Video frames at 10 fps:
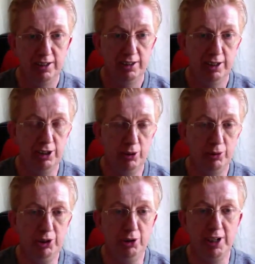you know,
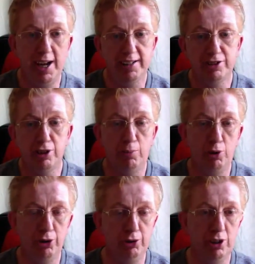you get
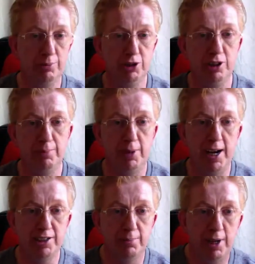someone who comes in and
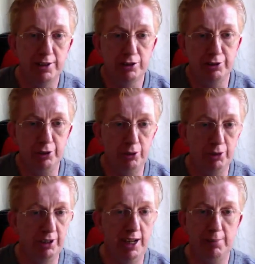buys a
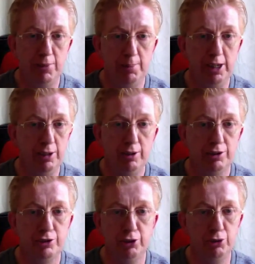masternode, and then maybe there
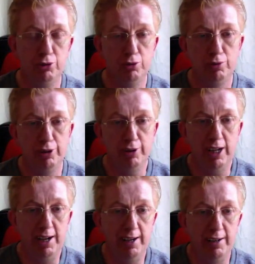is no,
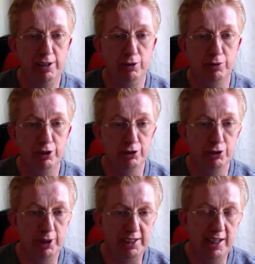you know, there's
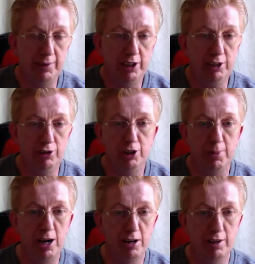no activity on the
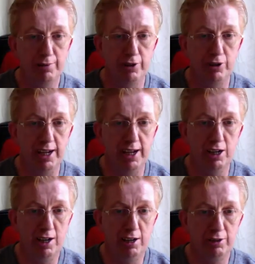market for like
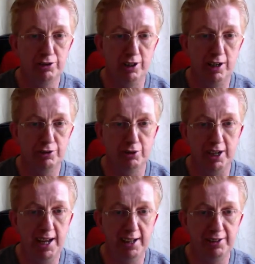hours and hours on
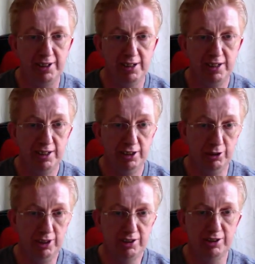end. You
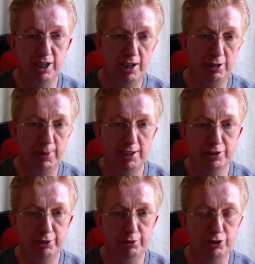know, this is how
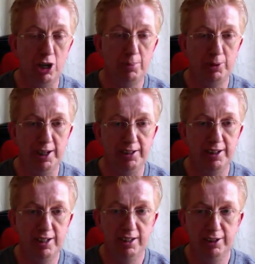masternodes operate.
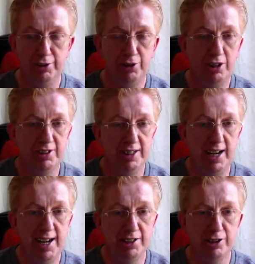They're not
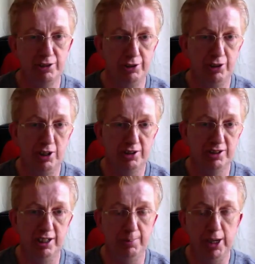Dash, they're not
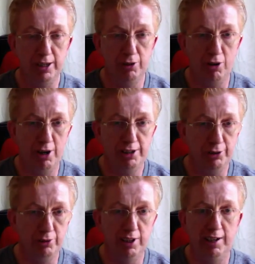Bitcoin. They
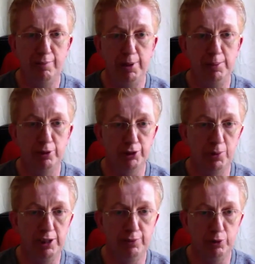don't have people
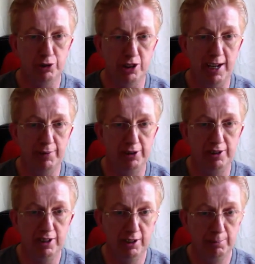24/7
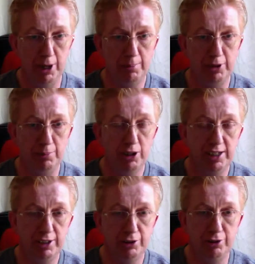pumping
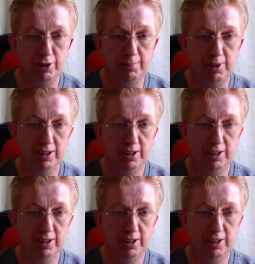money into them.